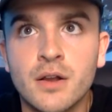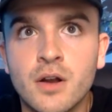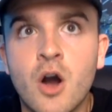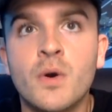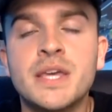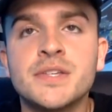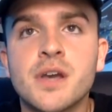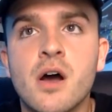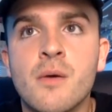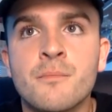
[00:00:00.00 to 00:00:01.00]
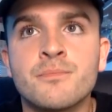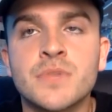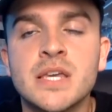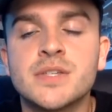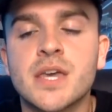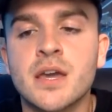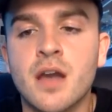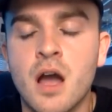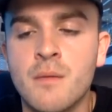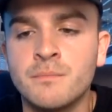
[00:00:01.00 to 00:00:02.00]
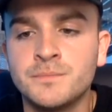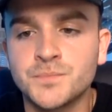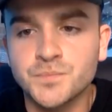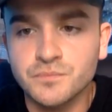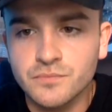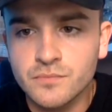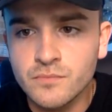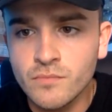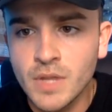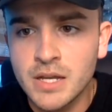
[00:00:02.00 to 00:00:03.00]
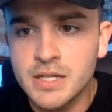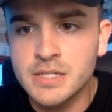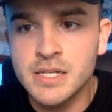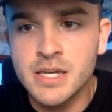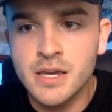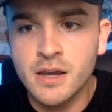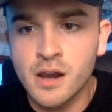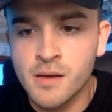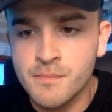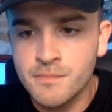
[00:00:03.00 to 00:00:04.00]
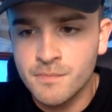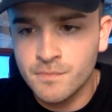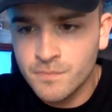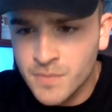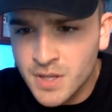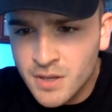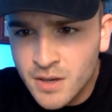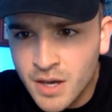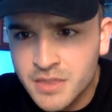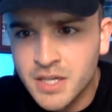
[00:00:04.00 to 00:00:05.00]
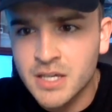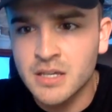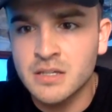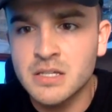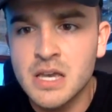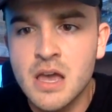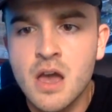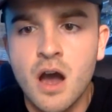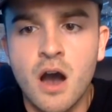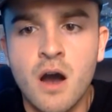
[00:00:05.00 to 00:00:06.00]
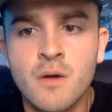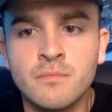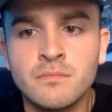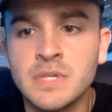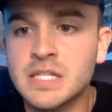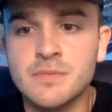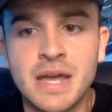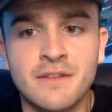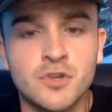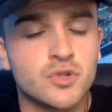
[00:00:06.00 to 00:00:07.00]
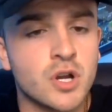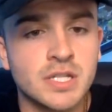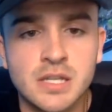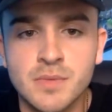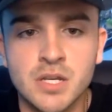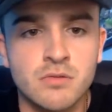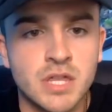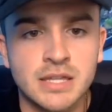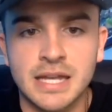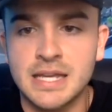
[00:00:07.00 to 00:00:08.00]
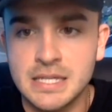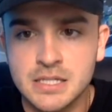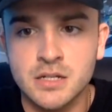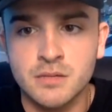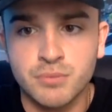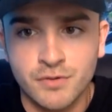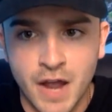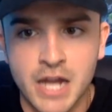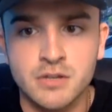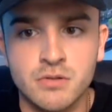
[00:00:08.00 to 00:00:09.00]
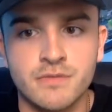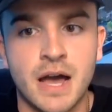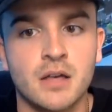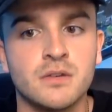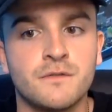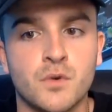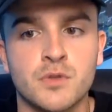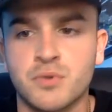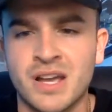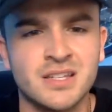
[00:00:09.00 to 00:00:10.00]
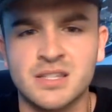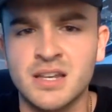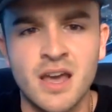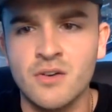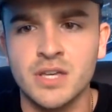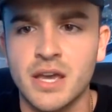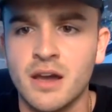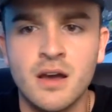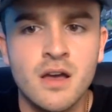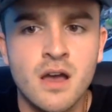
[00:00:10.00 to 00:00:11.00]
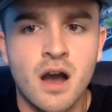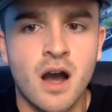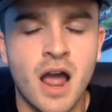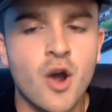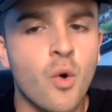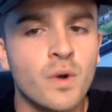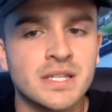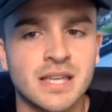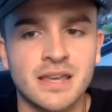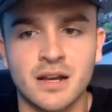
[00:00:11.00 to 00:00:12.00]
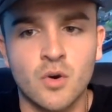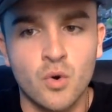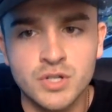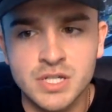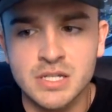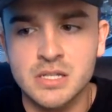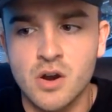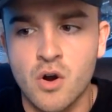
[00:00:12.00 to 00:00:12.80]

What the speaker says: Oh, he's King Com. Isn't he King Com? I think he is. Listen, man, if you trust him and you think that he's going to provide you the value for the price, then hell yeah. I always say that courses